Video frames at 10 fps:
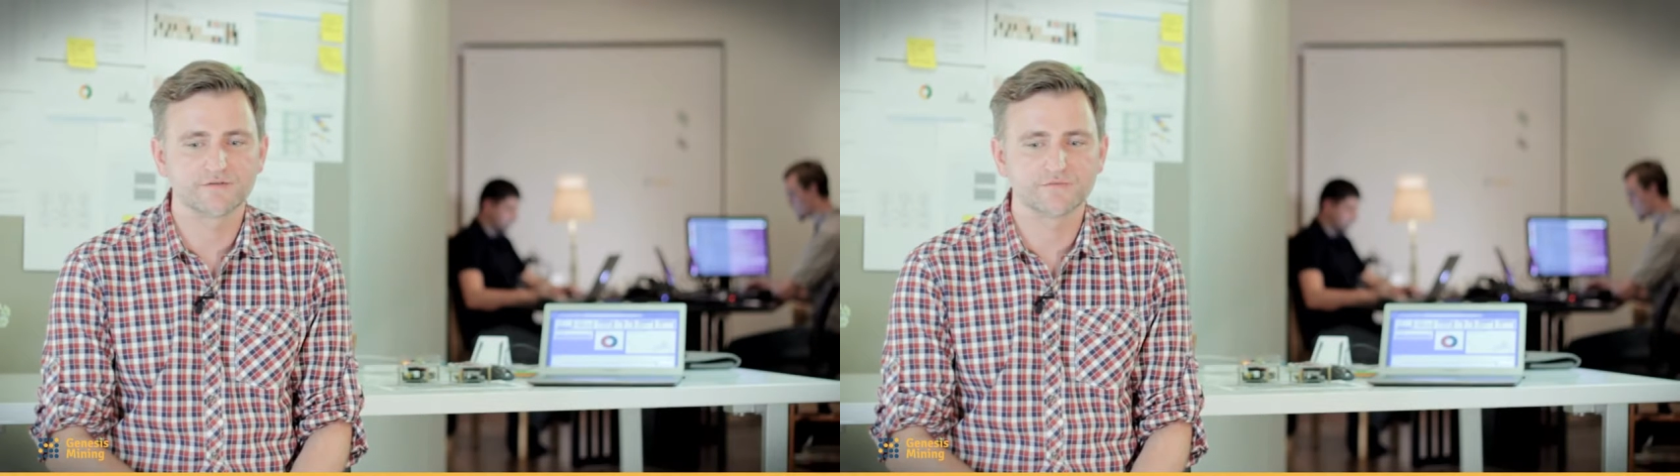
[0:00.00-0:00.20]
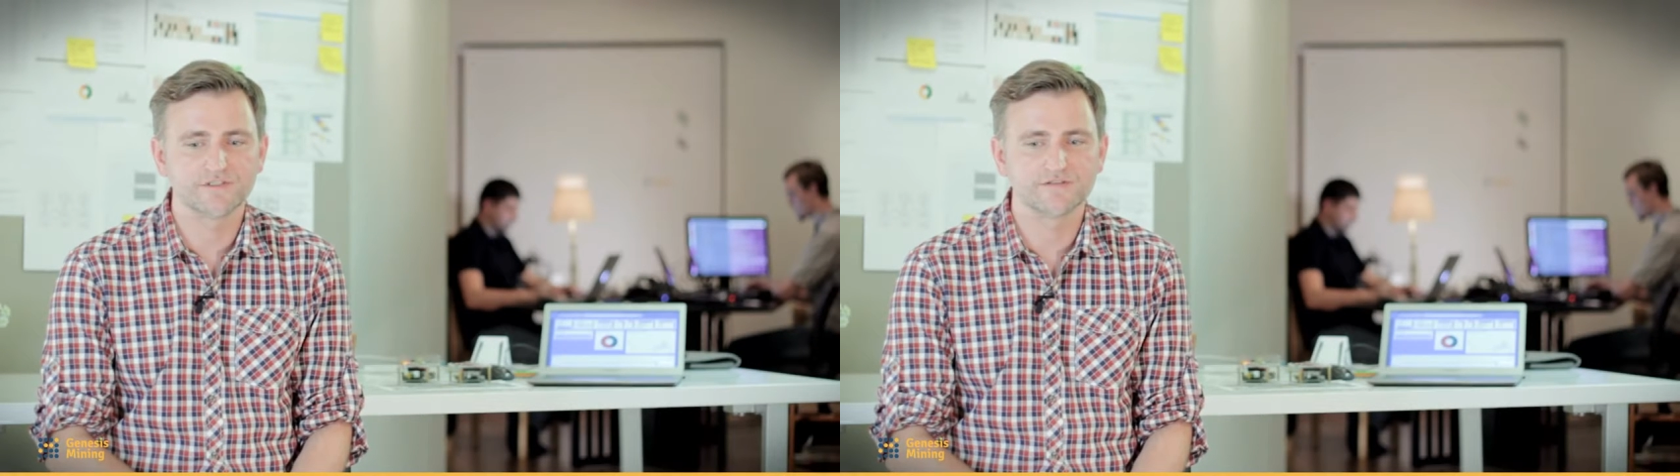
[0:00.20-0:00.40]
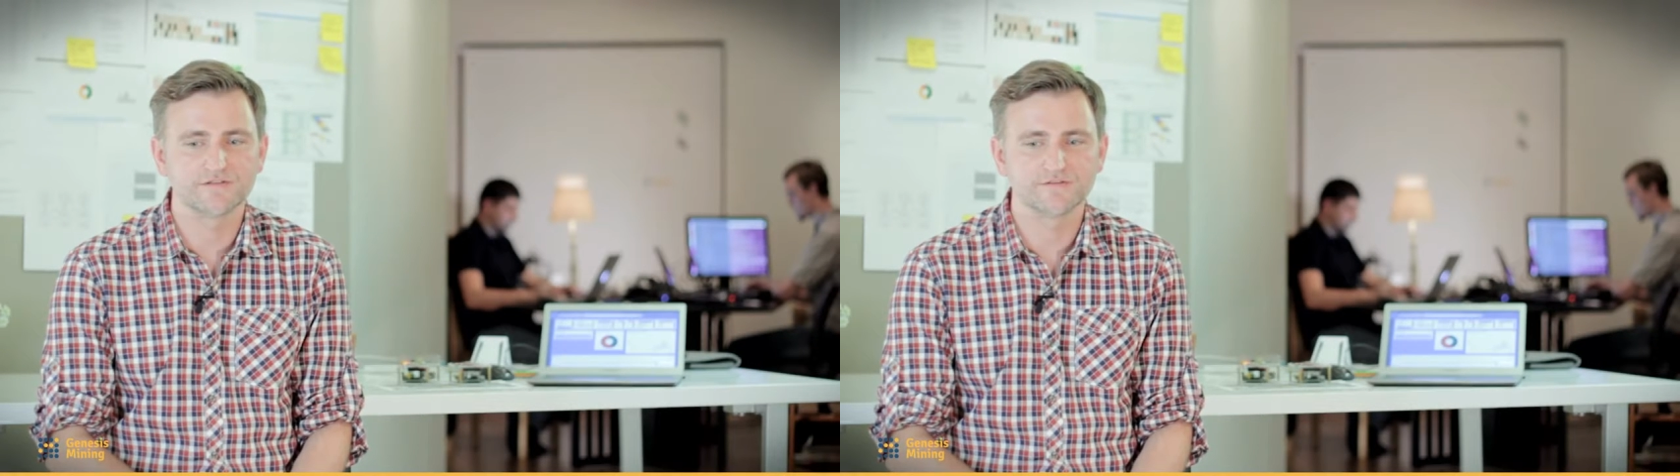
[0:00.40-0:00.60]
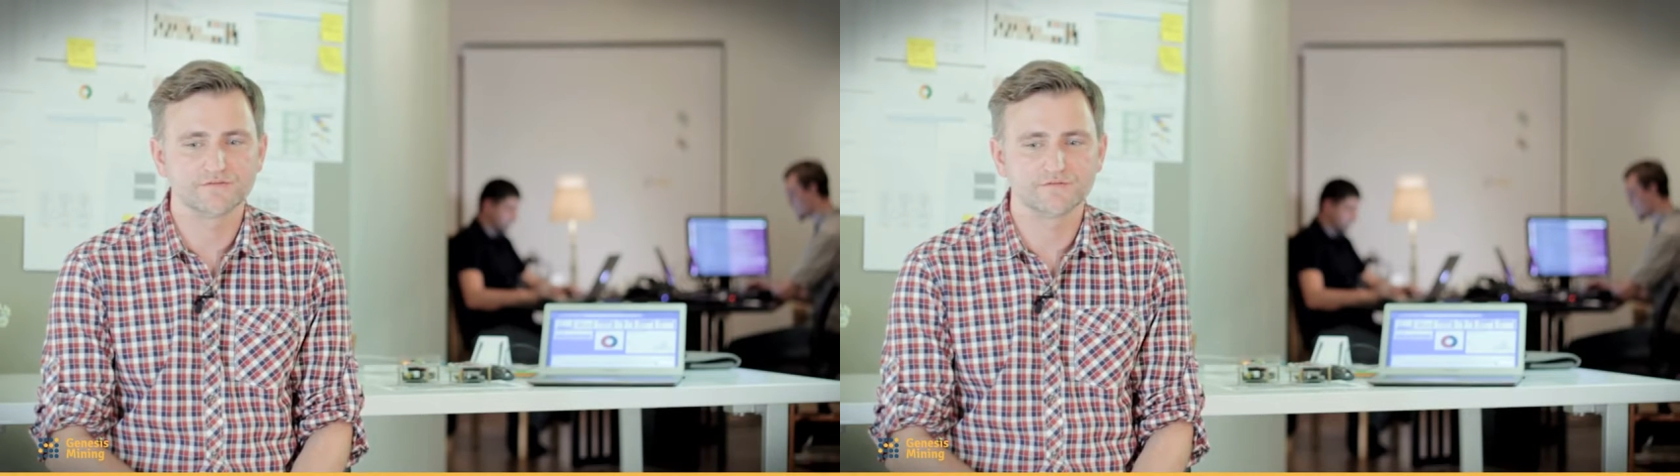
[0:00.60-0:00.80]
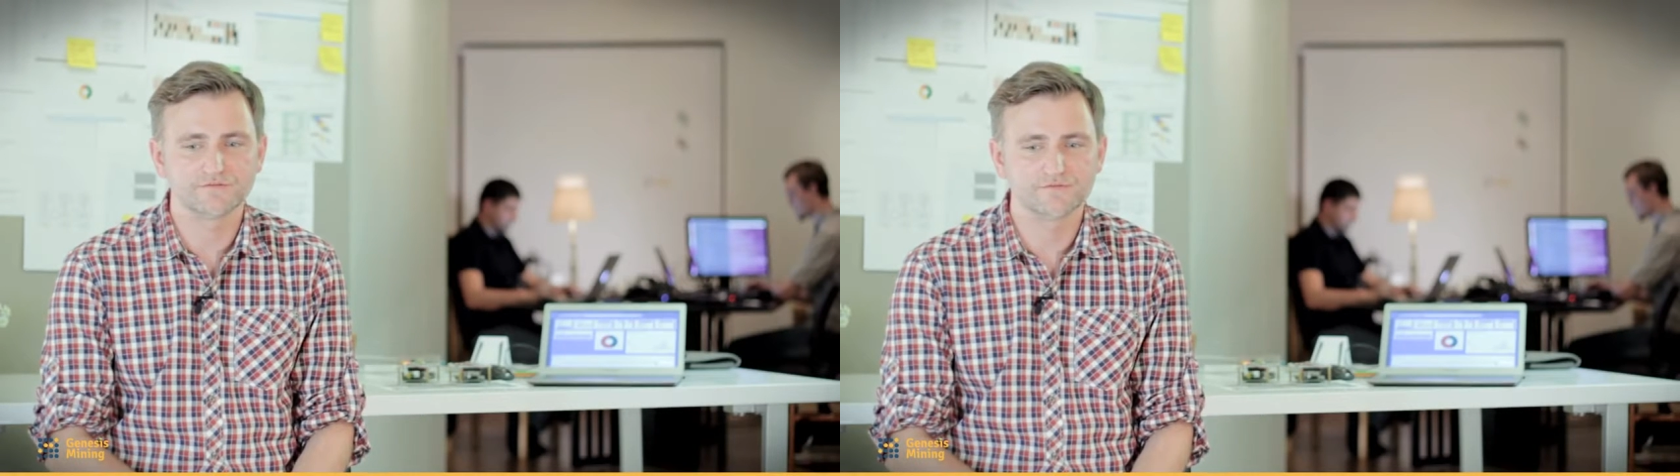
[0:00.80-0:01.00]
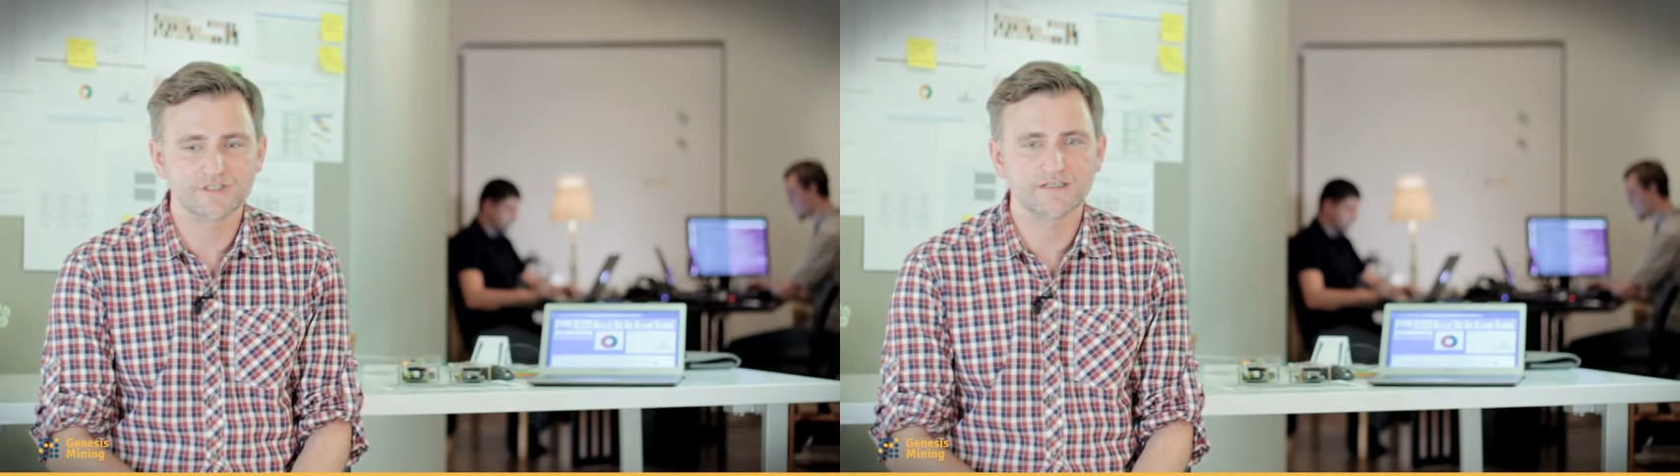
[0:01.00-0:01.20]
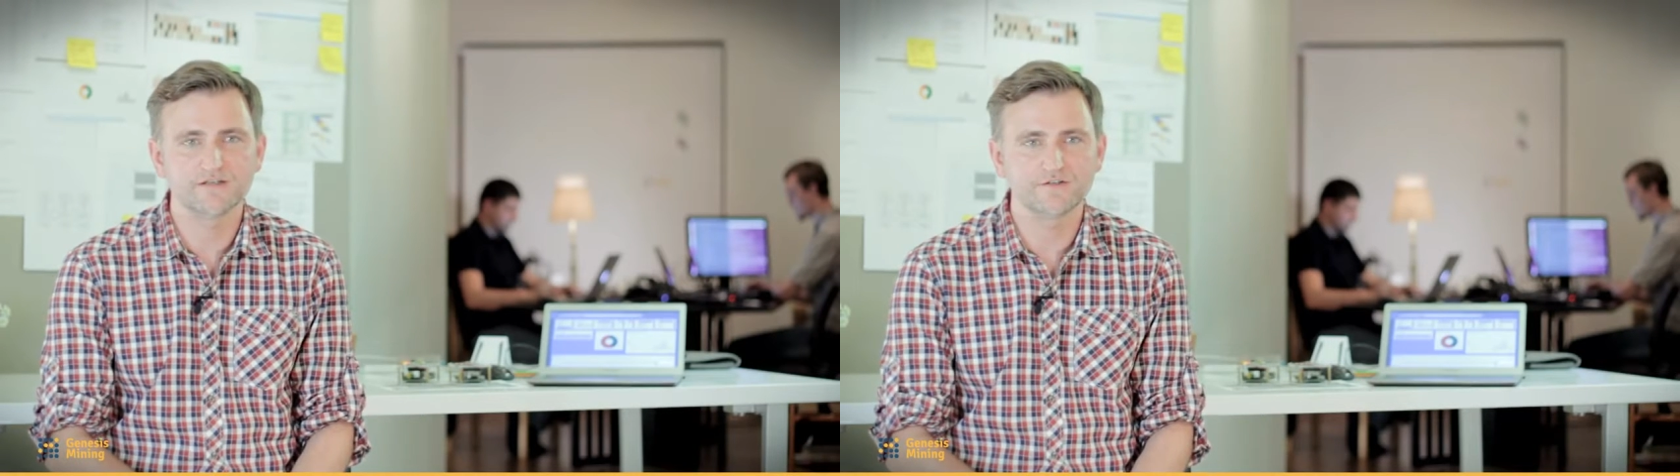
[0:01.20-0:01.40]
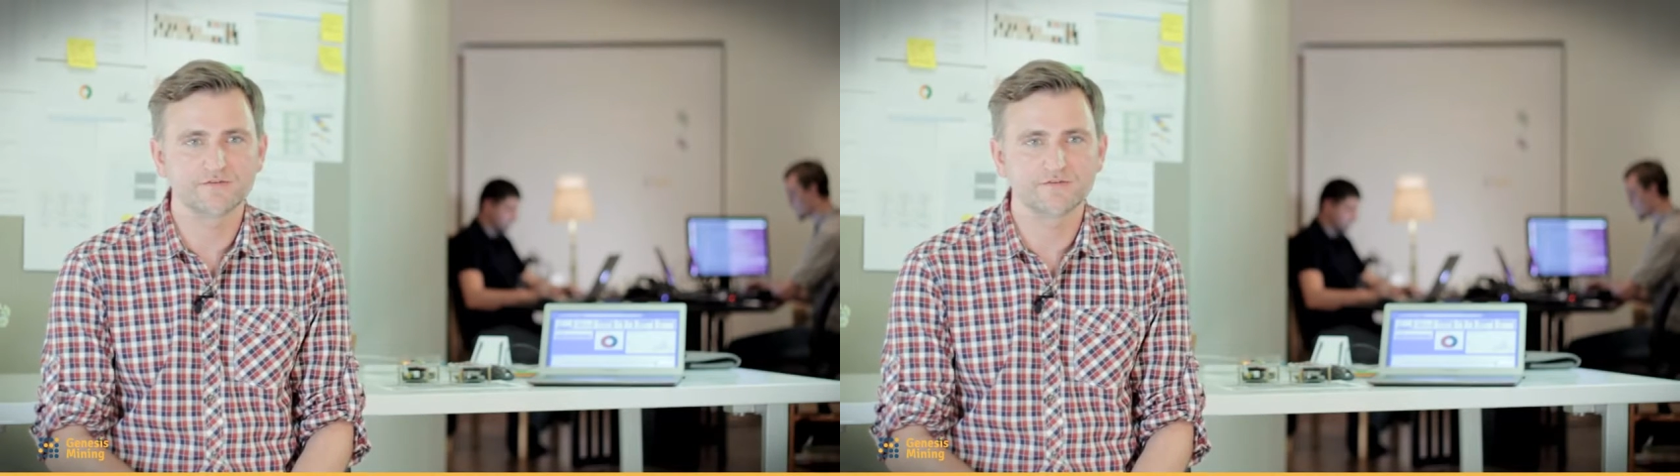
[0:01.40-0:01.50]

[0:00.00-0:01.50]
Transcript: we really